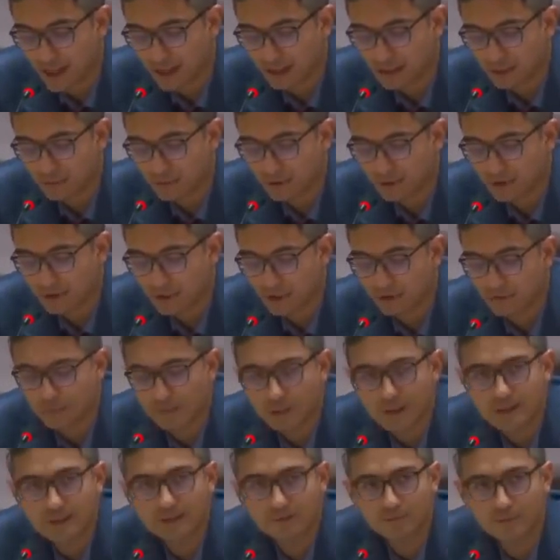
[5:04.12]
experts in
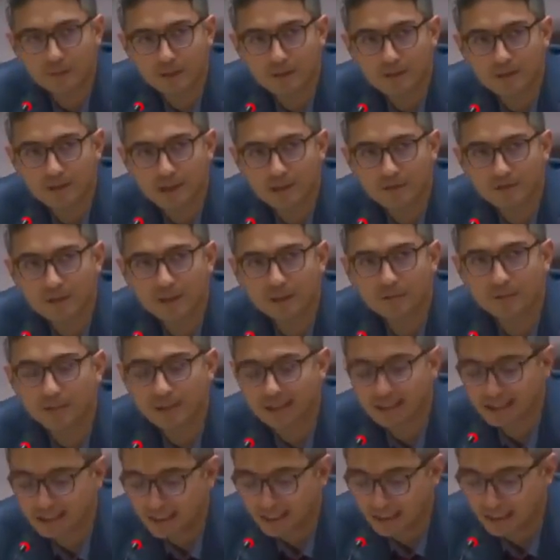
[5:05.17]
recent months have come
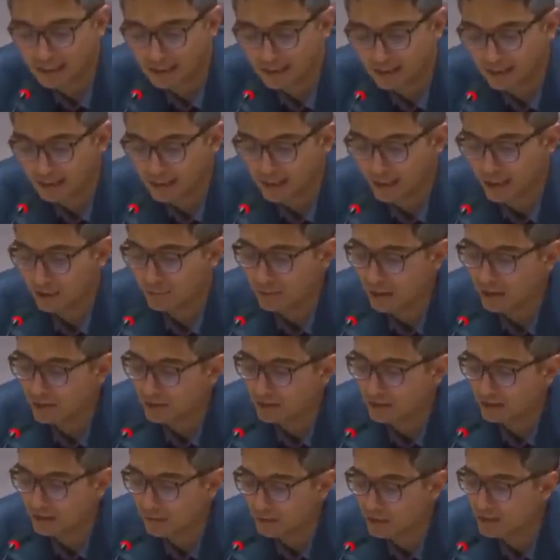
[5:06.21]
clean about
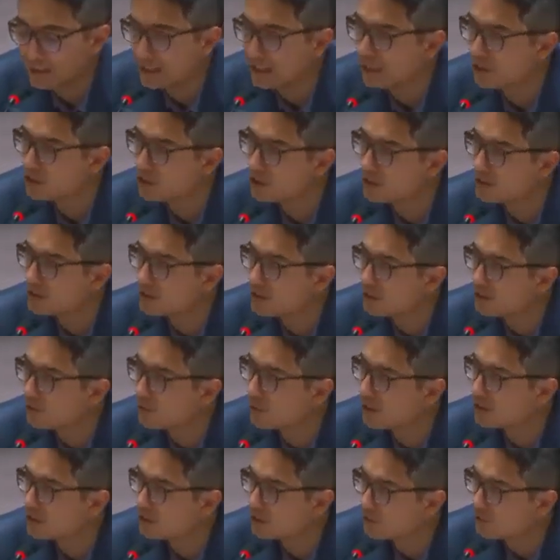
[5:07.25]
the limitations of
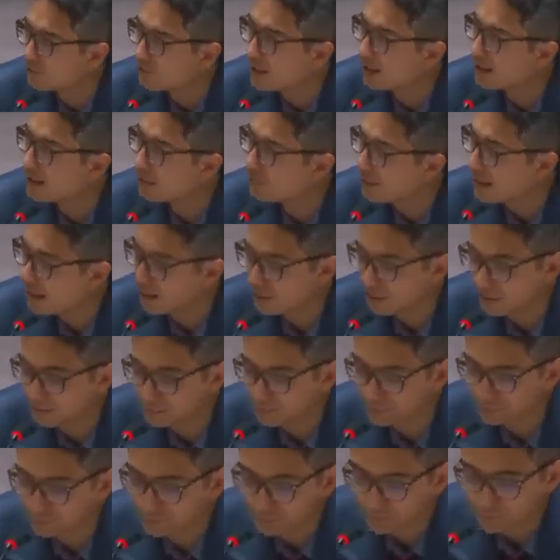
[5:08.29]
Western firepower.
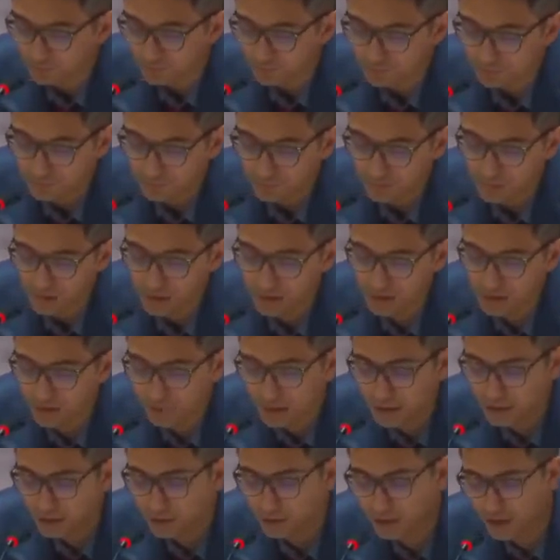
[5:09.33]

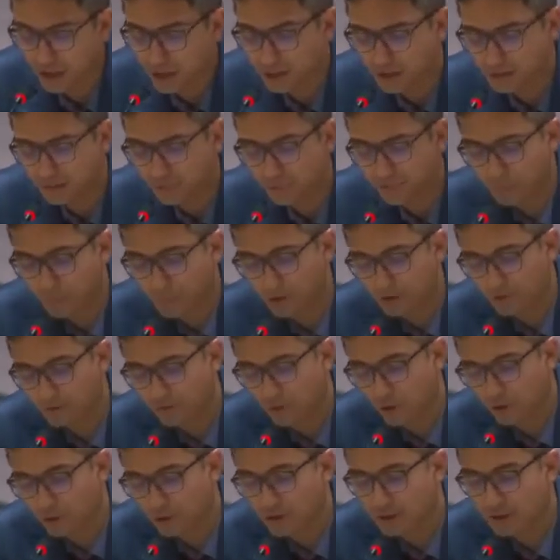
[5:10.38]
Camille Grand,
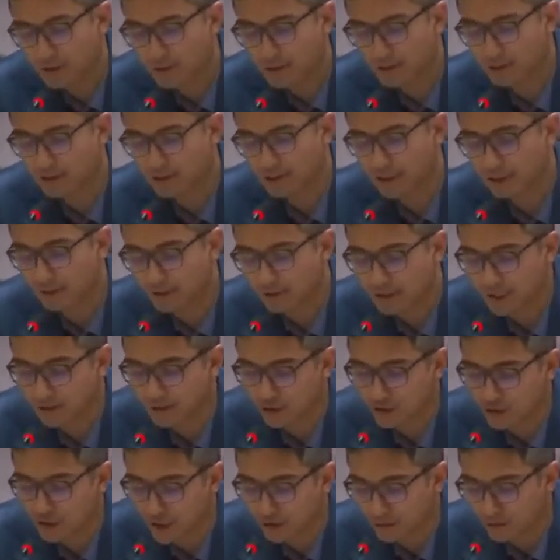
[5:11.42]
former Assistant
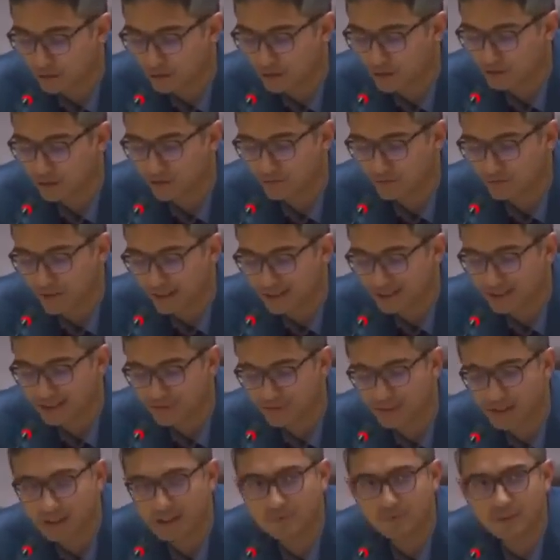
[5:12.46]
Secretary General of Defense
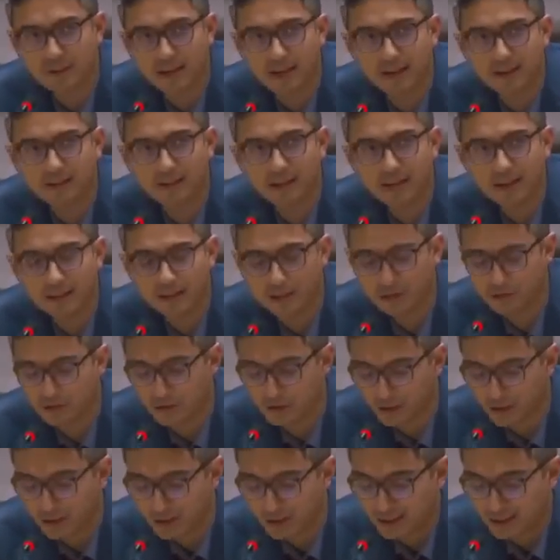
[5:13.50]
Investment at NATO,
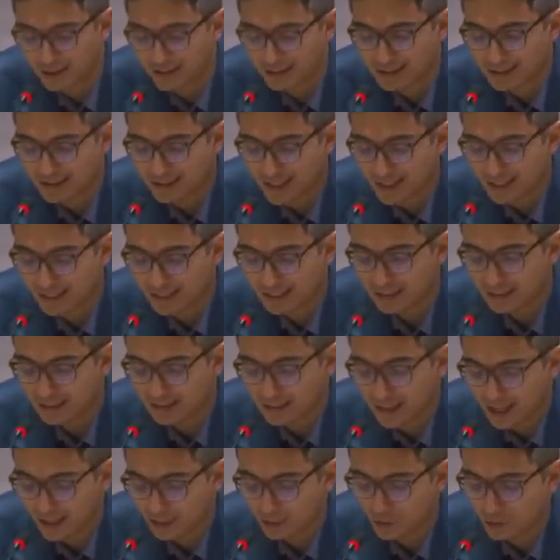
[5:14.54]
stated
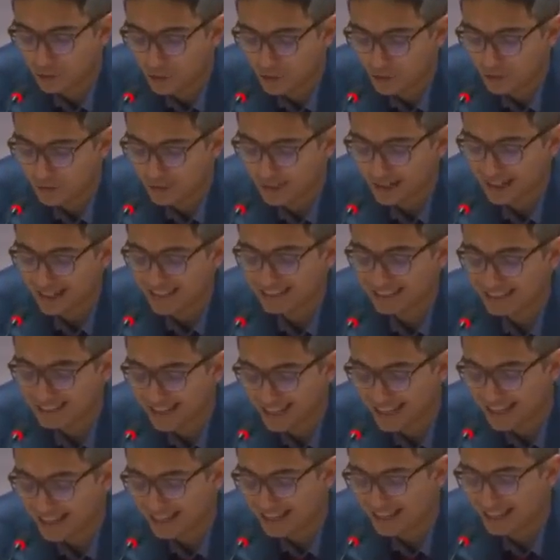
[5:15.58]
that, quote, a
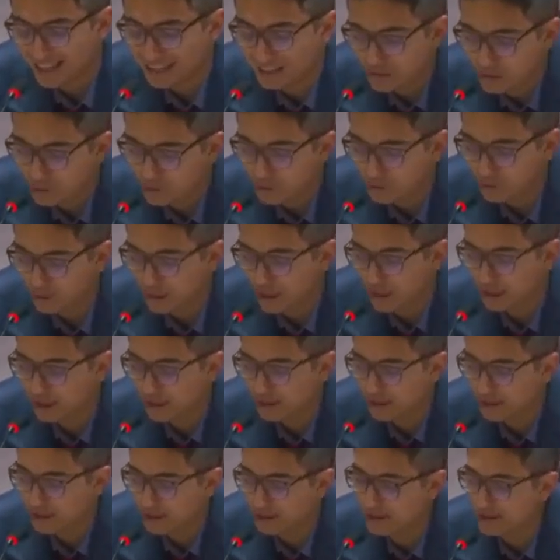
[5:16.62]
day in
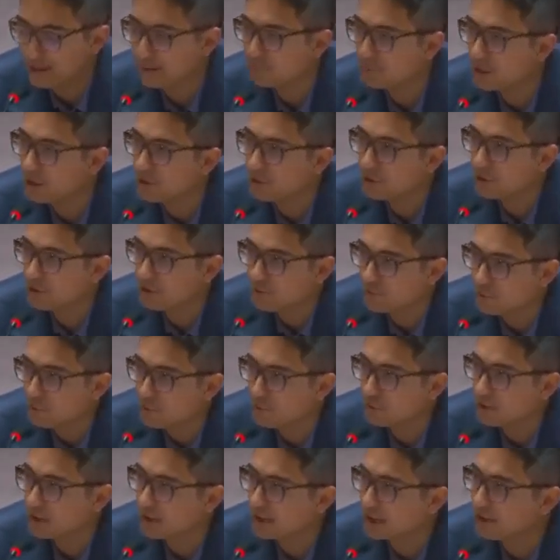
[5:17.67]
Ukraine is a month or
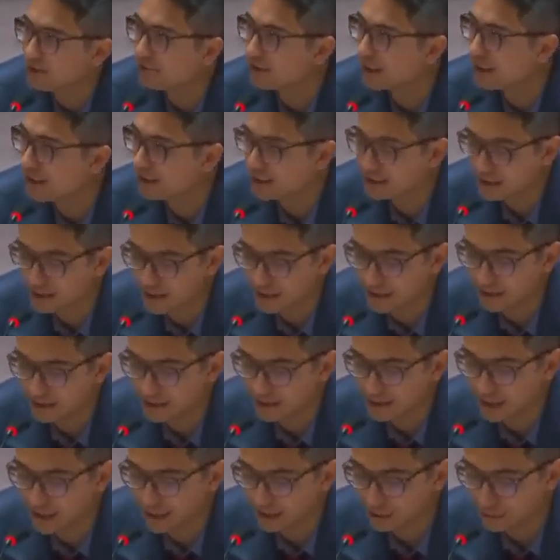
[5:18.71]
more in Afghanistan,
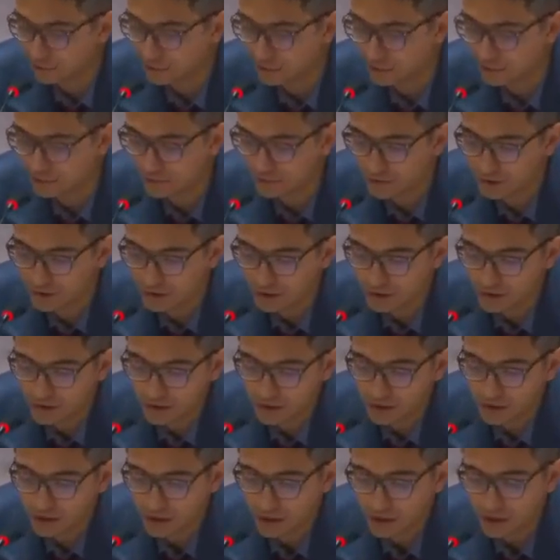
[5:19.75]
end quote.
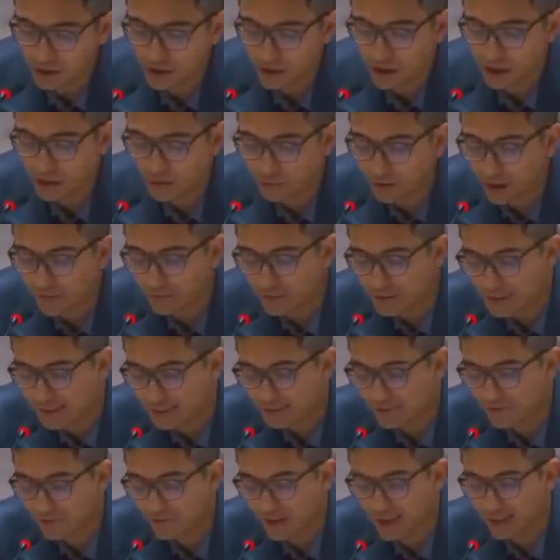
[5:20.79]
She is referencing
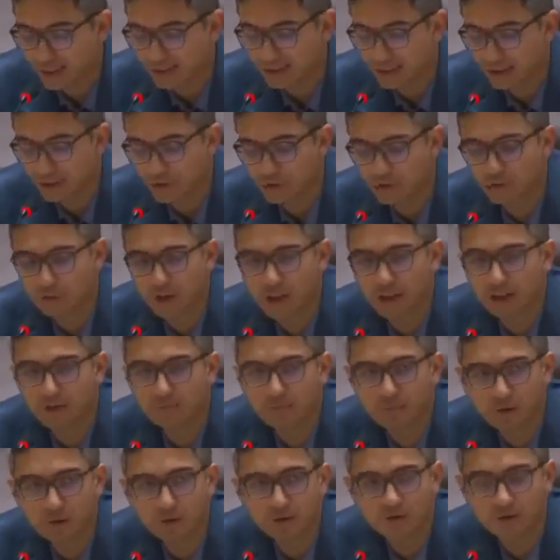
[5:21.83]
the fact that Ukraine
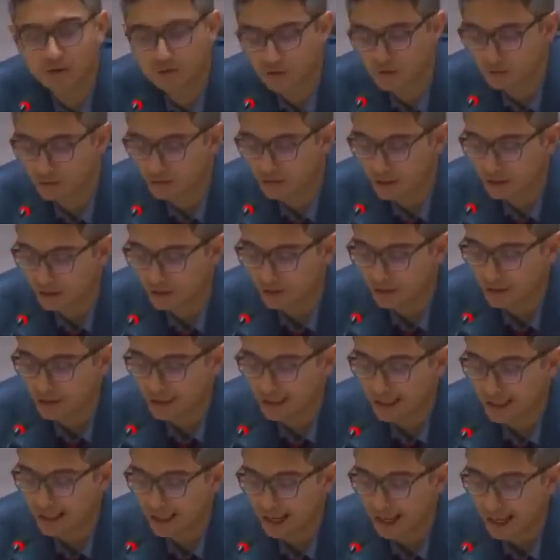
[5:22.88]
burns through
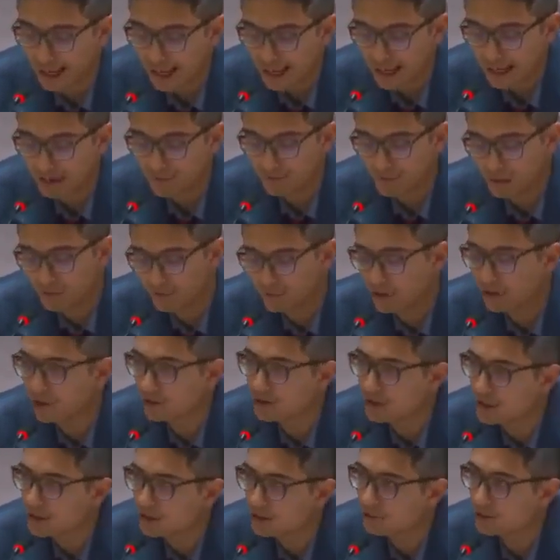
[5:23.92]
nearly half of the
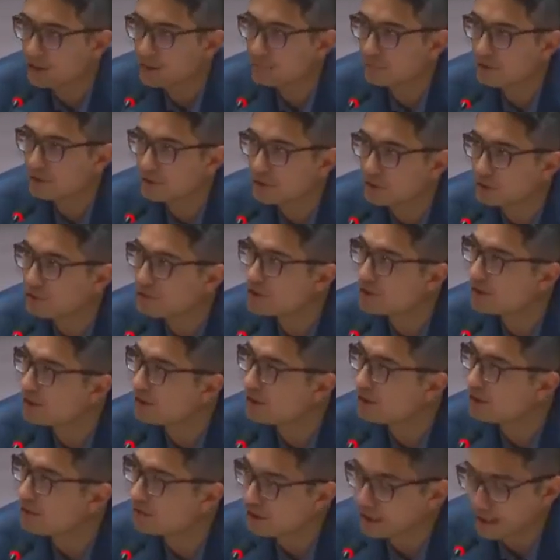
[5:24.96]
artillery produced in
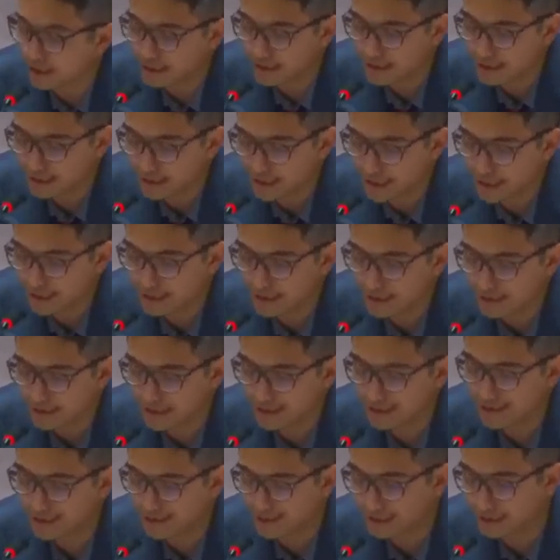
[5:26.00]
the United States in
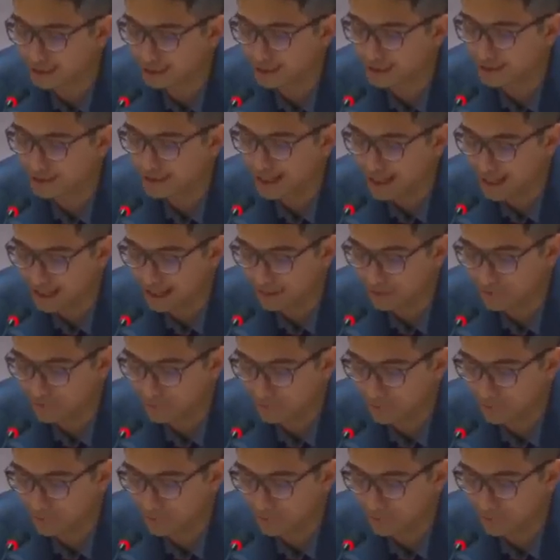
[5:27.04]
a single day,